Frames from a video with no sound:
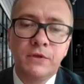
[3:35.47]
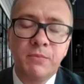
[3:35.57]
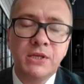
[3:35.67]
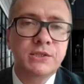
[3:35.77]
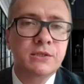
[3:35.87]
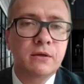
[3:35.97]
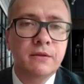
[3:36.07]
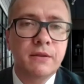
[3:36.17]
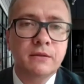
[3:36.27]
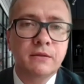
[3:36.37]
It means
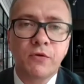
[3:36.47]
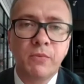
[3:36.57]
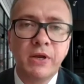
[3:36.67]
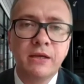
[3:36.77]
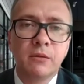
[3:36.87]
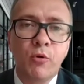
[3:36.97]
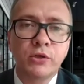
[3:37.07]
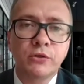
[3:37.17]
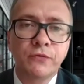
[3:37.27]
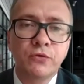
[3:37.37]
that from legal
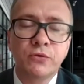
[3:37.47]
point of view,